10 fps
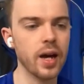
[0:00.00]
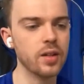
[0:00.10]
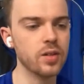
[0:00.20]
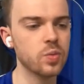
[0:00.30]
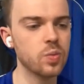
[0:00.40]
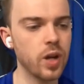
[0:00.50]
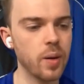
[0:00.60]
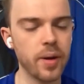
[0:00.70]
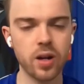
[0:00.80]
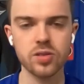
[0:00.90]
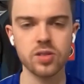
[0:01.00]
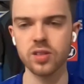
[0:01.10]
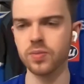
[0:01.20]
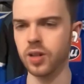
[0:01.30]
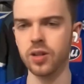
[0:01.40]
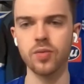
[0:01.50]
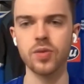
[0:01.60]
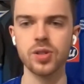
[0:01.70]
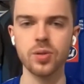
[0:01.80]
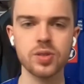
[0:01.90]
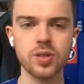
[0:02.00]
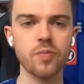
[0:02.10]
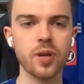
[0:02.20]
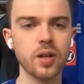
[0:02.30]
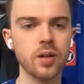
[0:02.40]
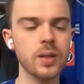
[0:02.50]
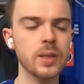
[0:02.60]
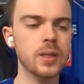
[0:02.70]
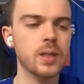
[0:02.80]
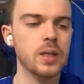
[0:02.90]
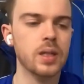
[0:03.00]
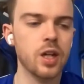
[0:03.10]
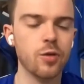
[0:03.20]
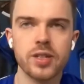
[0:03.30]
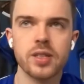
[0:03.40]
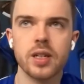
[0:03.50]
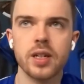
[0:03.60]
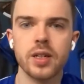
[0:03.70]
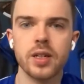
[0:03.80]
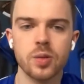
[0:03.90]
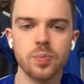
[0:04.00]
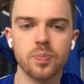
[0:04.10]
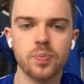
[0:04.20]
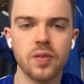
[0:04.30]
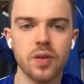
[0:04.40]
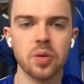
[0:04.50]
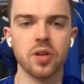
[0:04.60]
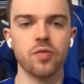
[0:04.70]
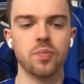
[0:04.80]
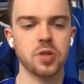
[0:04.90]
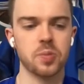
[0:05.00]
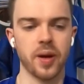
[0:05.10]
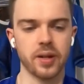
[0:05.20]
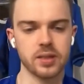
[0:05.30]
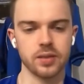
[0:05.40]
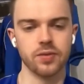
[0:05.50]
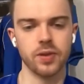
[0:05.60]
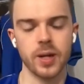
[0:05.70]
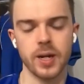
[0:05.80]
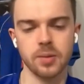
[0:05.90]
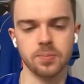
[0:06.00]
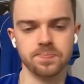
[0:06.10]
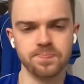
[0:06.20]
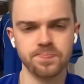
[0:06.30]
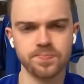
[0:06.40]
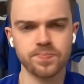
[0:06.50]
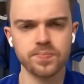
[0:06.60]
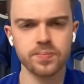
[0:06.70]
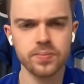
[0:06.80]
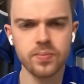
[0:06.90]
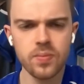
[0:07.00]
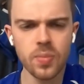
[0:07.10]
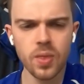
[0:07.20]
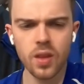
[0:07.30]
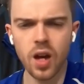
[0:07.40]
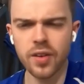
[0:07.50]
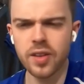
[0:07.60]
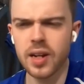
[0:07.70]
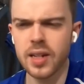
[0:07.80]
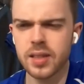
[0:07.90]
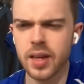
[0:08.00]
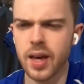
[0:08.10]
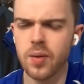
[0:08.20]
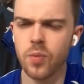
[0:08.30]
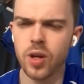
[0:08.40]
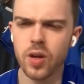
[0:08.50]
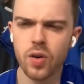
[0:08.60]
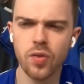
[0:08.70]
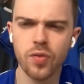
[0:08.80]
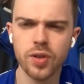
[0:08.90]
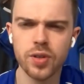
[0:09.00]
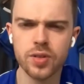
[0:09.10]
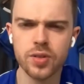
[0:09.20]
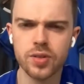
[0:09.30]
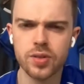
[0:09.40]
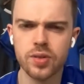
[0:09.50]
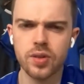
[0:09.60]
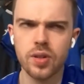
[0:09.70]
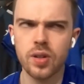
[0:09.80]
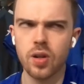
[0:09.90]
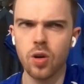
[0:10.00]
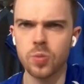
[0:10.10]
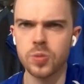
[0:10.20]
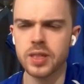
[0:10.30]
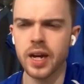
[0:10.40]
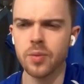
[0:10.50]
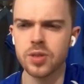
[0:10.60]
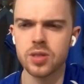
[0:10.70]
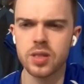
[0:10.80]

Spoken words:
and we'll get back onto kind of the results that have been going on recently to give it a bit of perspective. I think the last game we covered up to date was